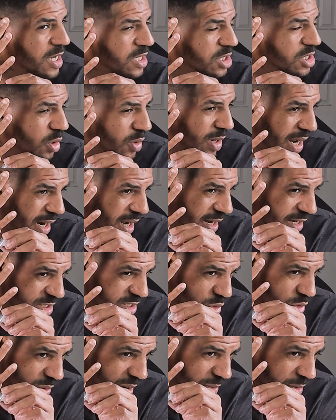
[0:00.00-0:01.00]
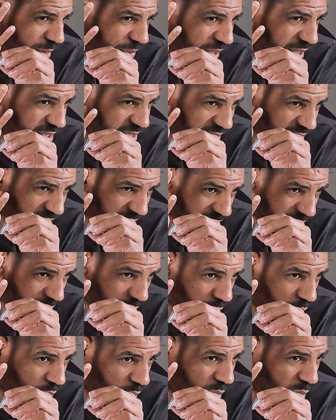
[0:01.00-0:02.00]
So that extra rubber piece is gonna
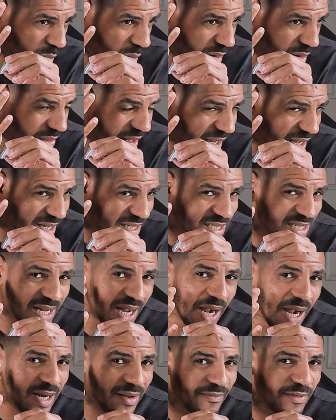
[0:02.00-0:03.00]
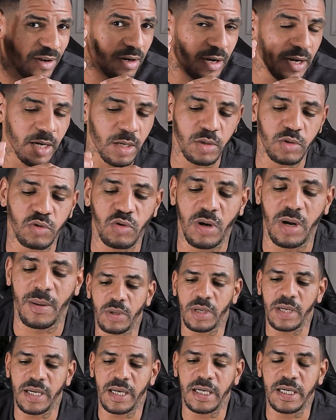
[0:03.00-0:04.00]
go on the inside of your eardrum,
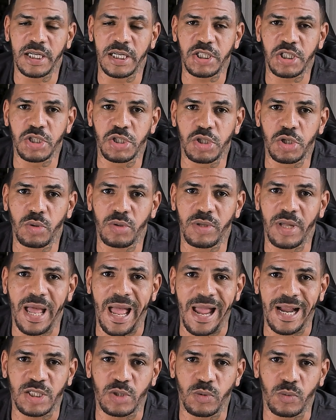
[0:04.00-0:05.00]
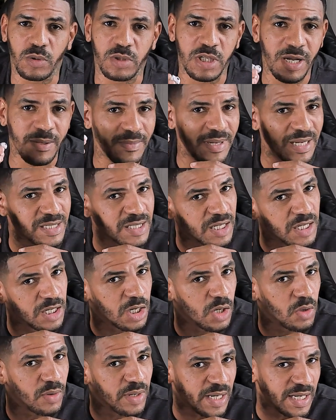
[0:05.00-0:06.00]
in addition to the actual tip that's gonna
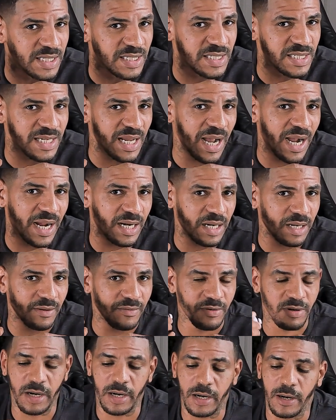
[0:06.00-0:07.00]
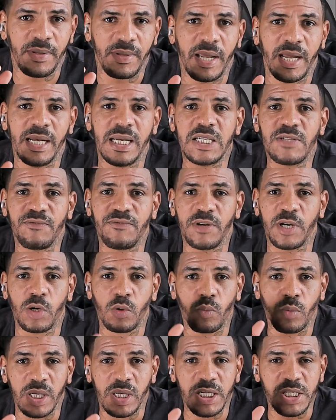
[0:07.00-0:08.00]
go inside of your ear. And these feel
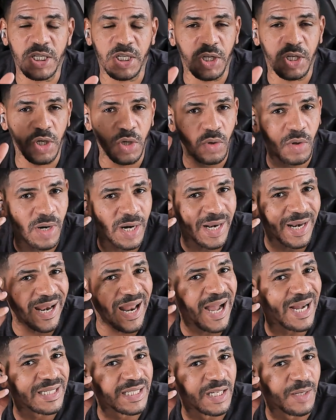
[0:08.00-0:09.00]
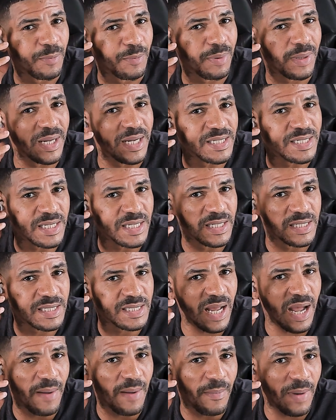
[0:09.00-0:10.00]
really secure and locked into place
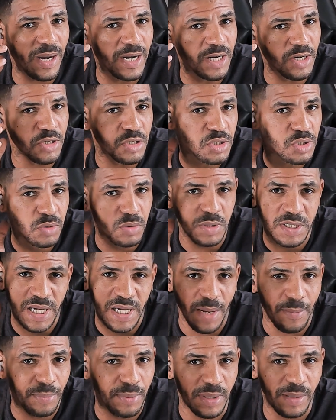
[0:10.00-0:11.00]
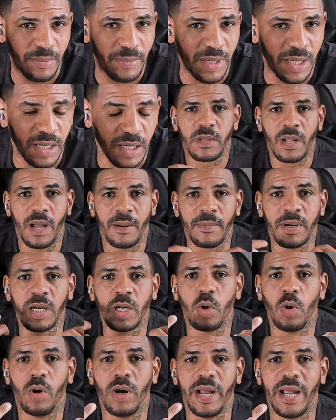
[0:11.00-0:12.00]
inside my ear as soon as I put them in. I'm gonna
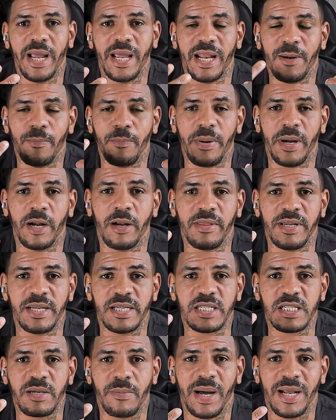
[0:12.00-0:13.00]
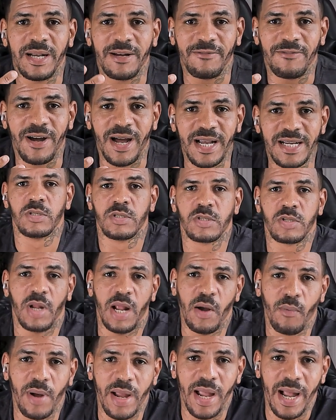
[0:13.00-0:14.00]
go ahead and pair these to my device, so
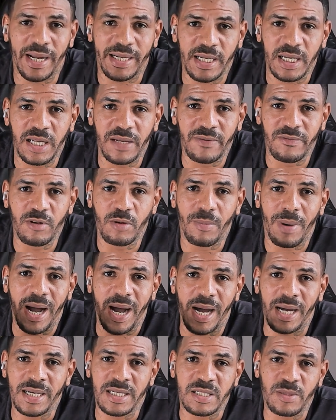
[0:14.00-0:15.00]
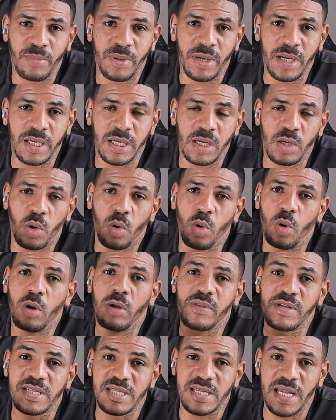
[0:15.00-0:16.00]
that way I can give you my honest opinion on
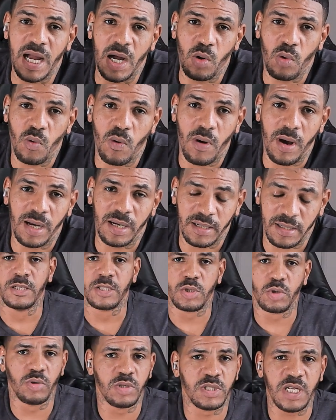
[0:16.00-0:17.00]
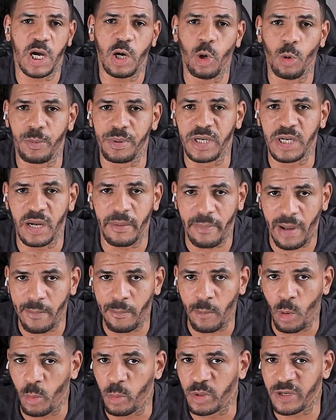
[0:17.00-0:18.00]
the sound quality. As soon as I opened up my
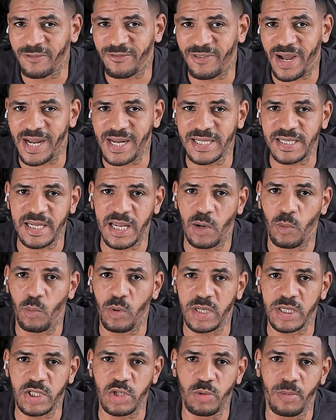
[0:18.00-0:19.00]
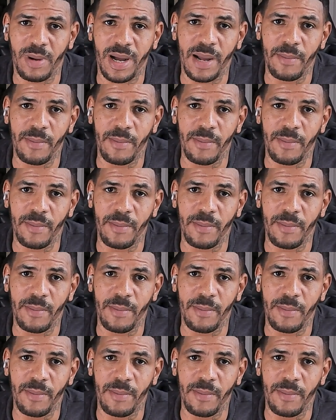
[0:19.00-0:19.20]
mobile device and went to my